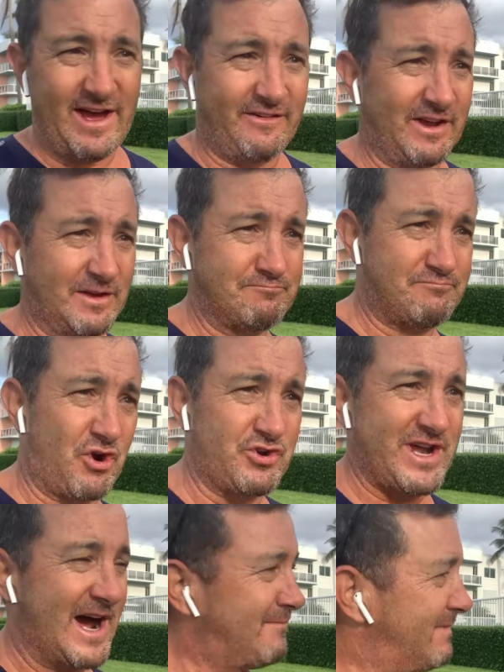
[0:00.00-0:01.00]
having
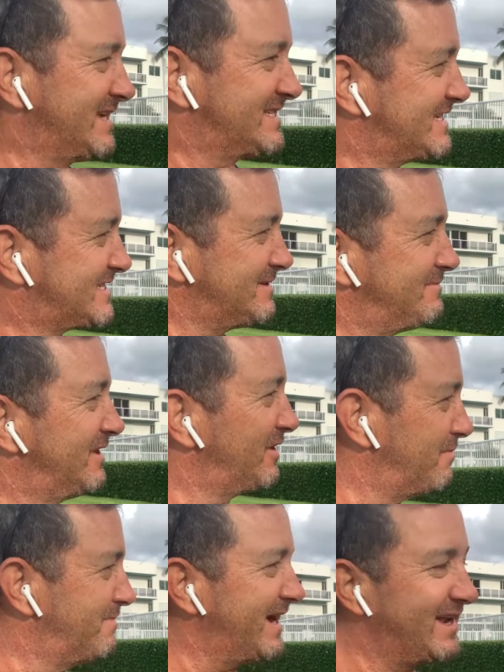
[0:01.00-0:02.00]
burnt out my system a
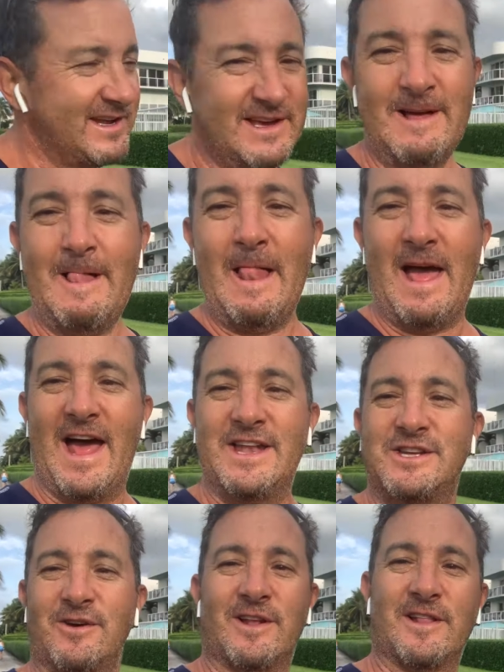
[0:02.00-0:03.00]
little bit
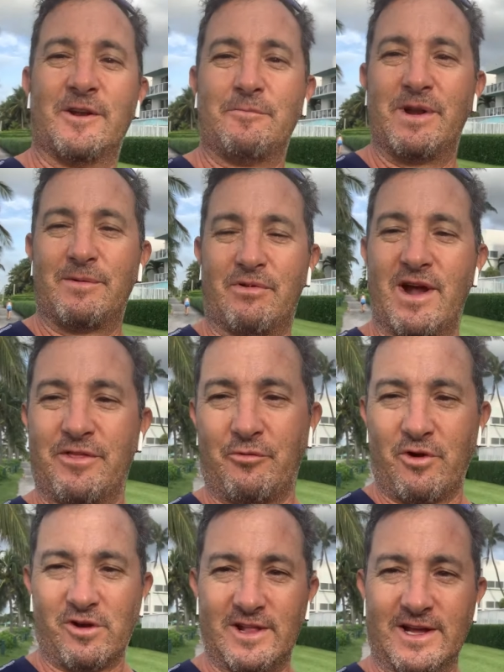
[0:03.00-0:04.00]
and doing a little bit of breath
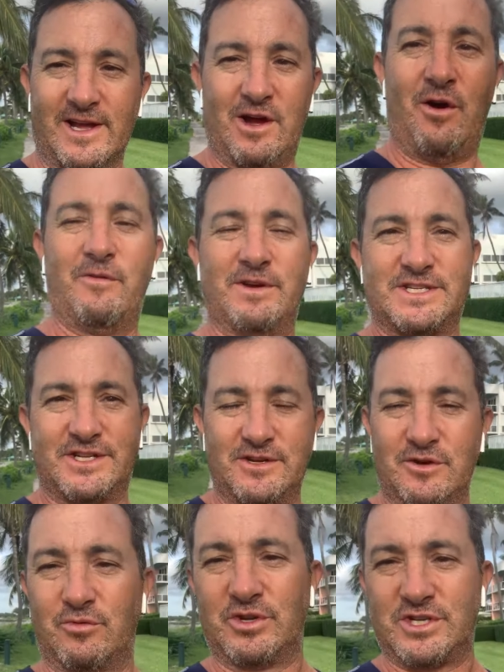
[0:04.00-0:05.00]
work like I always
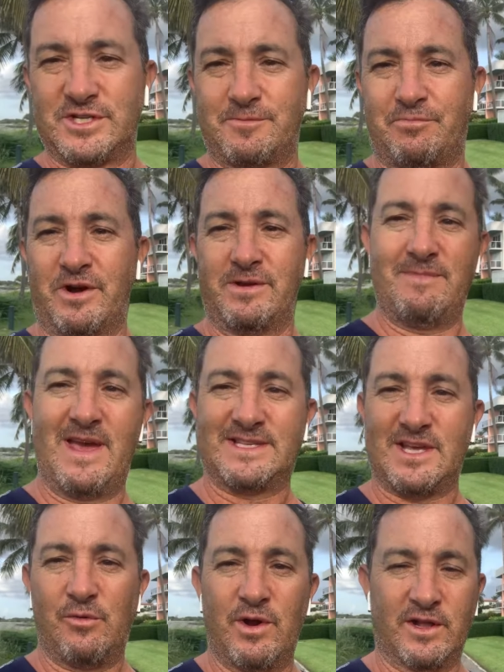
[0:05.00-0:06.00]
do, which is a pretty
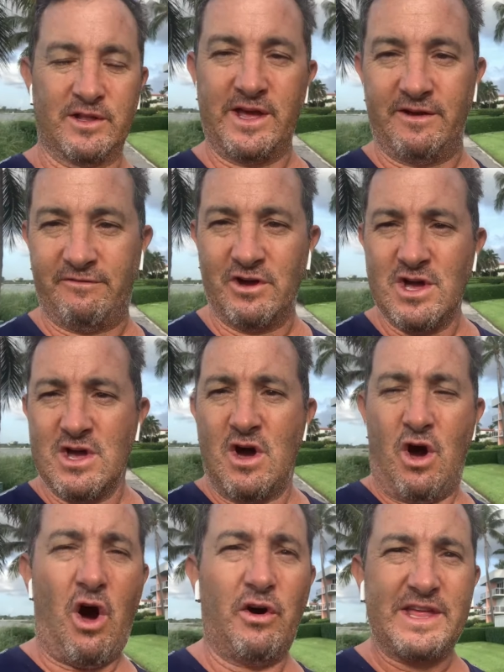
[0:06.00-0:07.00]
amazing way to live.
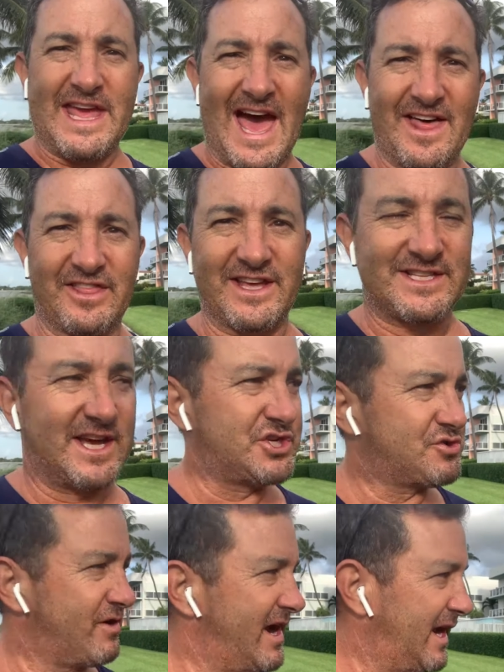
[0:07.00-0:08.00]
All the athletes I
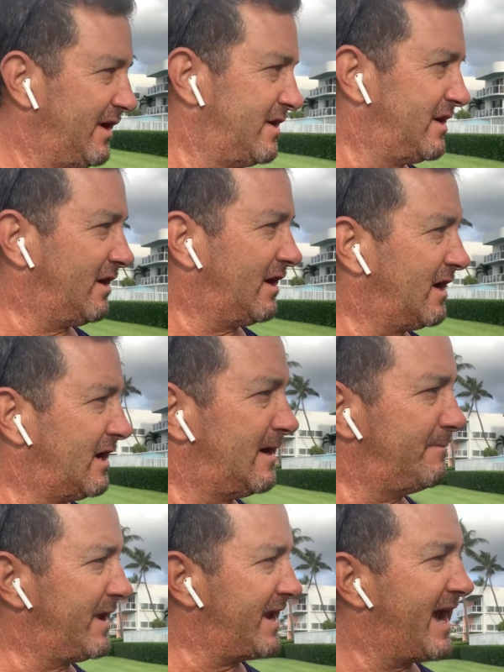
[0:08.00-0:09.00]
train
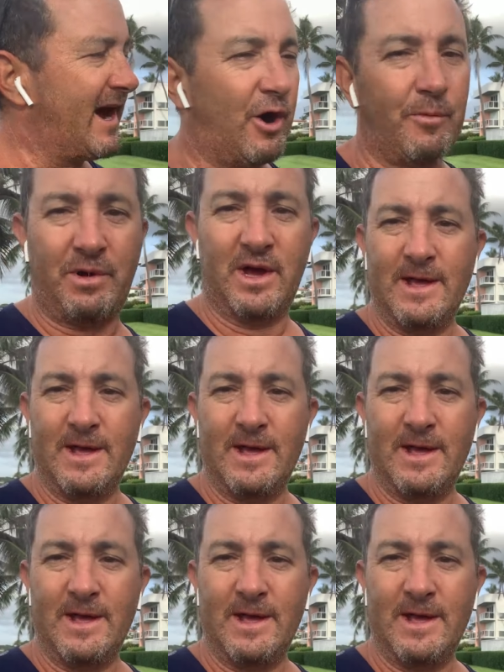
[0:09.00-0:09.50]
and help